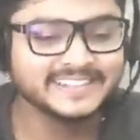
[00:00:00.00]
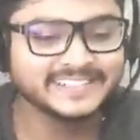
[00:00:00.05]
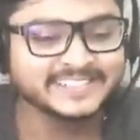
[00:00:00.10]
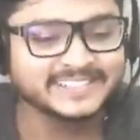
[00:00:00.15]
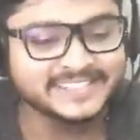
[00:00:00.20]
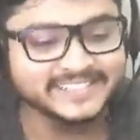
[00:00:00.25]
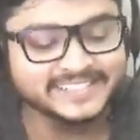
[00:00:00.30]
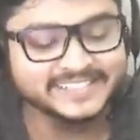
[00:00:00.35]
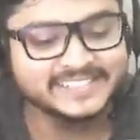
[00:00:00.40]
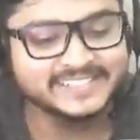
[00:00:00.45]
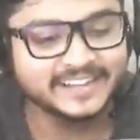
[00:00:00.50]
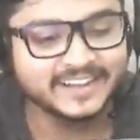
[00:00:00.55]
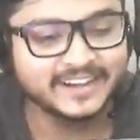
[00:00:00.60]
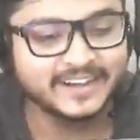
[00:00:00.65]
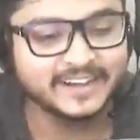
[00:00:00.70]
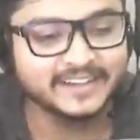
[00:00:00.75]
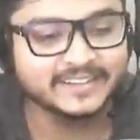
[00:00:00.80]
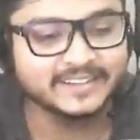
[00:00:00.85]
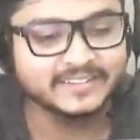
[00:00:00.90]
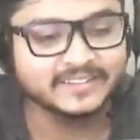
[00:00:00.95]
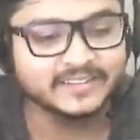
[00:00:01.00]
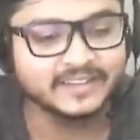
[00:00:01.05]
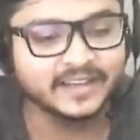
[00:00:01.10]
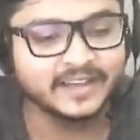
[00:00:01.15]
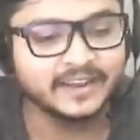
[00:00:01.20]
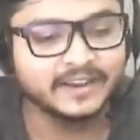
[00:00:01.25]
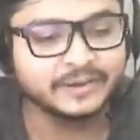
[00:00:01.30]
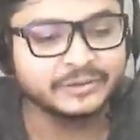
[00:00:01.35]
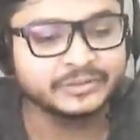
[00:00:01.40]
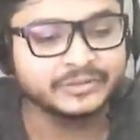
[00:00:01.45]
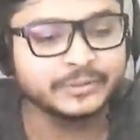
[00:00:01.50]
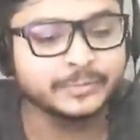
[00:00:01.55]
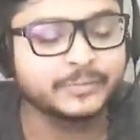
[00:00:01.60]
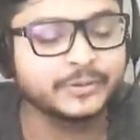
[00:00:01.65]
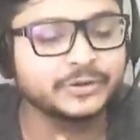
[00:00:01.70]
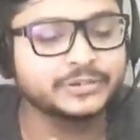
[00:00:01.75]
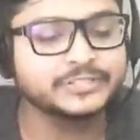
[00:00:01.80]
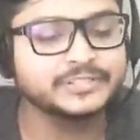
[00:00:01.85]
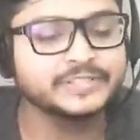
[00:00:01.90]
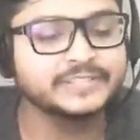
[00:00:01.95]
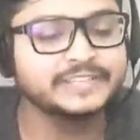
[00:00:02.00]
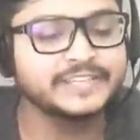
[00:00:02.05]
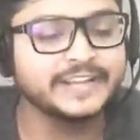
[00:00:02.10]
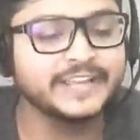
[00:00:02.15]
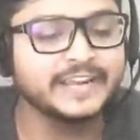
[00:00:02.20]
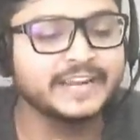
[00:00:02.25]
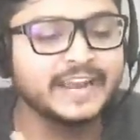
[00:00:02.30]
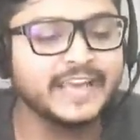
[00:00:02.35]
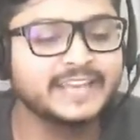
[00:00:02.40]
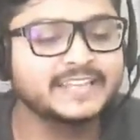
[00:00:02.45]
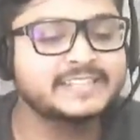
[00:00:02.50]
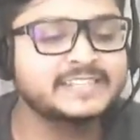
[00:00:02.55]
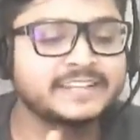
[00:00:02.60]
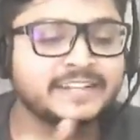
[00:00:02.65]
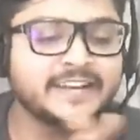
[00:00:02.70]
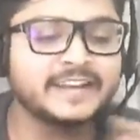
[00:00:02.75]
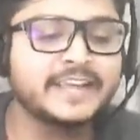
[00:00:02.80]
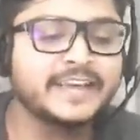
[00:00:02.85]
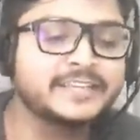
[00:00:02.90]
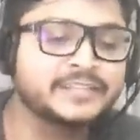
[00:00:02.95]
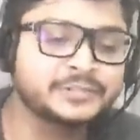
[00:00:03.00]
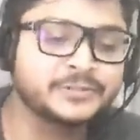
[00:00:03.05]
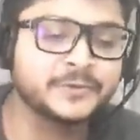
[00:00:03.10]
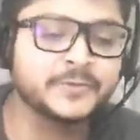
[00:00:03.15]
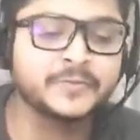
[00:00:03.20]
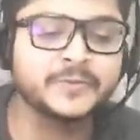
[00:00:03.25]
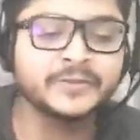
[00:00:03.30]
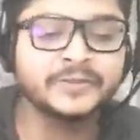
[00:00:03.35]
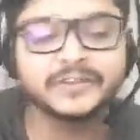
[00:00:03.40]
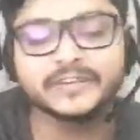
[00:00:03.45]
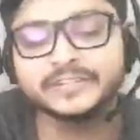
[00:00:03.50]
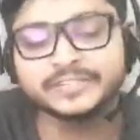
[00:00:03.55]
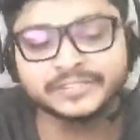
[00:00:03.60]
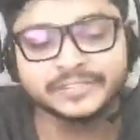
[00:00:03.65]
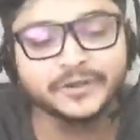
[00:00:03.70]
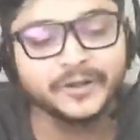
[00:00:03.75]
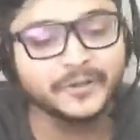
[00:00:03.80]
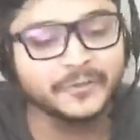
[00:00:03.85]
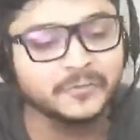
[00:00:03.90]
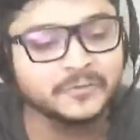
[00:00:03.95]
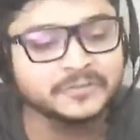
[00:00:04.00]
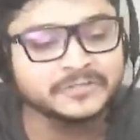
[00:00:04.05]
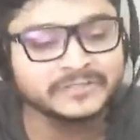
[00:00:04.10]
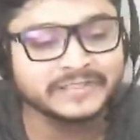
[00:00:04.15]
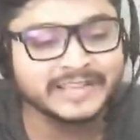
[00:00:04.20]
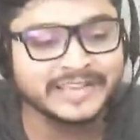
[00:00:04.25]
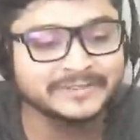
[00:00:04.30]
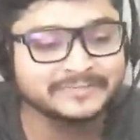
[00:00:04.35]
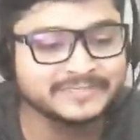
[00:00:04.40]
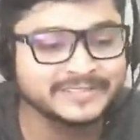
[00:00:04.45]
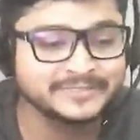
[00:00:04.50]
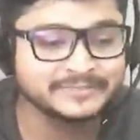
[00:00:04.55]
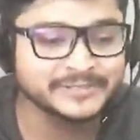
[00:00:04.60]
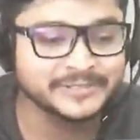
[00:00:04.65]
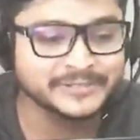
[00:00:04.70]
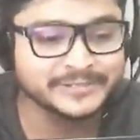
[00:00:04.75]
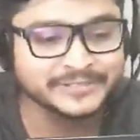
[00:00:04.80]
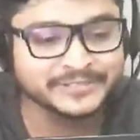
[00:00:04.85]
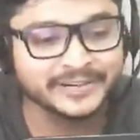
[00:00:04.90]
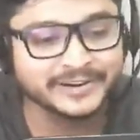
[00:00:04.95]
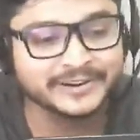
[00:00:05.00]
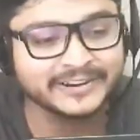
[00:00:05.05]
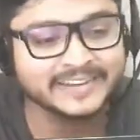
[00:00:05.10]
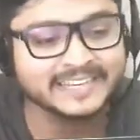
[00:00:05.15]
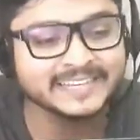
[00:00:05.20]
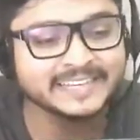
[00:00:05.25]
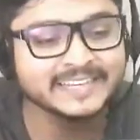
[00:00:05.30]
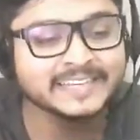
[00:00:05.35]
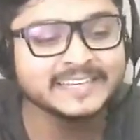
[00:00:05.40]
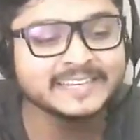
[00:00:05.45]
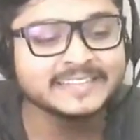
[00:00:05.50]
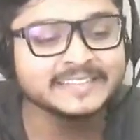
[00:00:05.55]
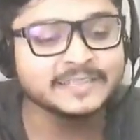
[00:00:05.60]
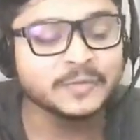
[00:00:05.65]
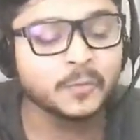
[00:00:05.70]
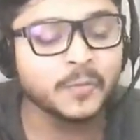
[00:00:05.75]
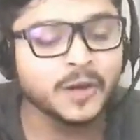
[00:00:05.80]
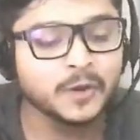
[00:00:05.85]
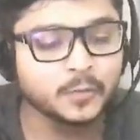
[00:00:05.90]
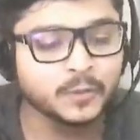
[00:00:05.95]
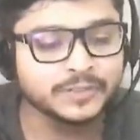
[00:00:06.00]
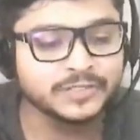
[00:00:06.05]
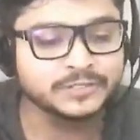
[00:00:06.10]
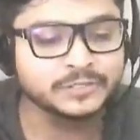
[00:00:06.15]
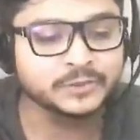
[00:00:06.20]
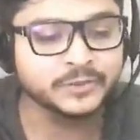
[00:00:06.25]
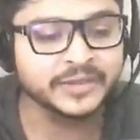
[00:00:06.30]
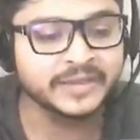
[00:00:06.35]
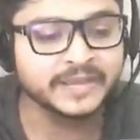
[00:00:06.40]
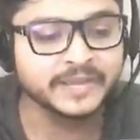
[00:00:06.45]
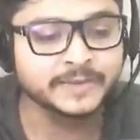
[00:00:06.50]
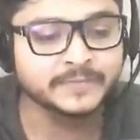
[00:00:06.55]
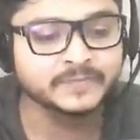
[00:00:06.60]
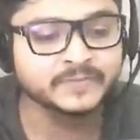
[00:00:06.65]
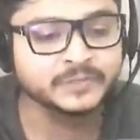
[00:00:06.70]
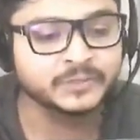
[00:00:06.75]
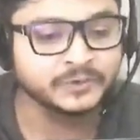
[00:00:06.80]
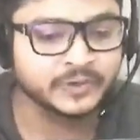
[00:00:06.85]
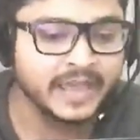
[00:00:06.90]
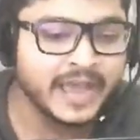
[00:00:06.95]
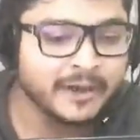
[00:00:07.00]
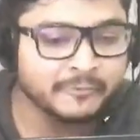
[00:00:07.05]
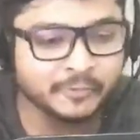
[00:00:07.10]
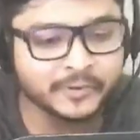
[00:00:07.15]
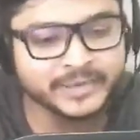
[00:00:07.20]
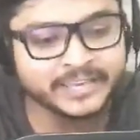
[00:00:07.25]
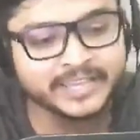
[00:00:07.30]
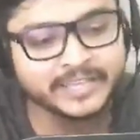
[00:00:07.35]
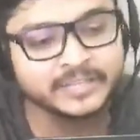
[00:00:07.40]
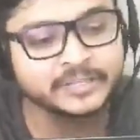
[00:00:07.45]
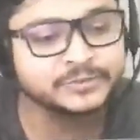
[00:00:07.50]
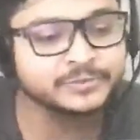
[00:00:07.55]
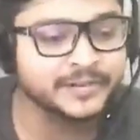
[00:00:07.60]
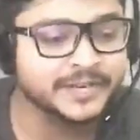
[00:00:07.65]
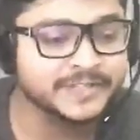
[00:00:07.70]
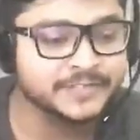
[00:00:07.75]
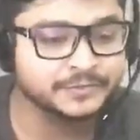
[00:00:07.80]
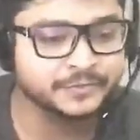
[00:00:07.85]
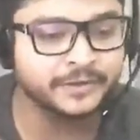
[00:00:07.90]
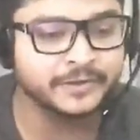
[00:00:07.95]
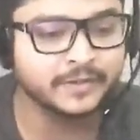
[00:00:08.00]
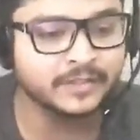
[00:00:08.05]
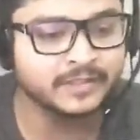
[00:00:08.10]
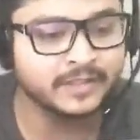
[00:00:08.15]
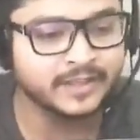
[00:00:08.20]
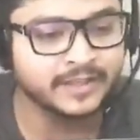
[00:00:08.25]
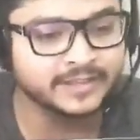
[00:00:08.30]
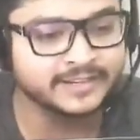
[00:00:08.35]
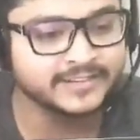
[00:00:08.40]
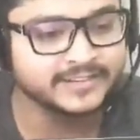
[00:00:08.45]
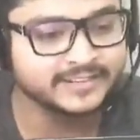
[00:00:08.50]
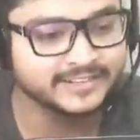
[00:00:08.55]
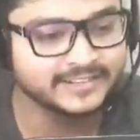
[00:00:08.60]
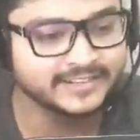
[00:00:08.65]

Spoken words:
She's the person sitting next to Amelia. She almost left. I'm so sorry. The one with the chewing gum. Do you have one? Can you transfer it online?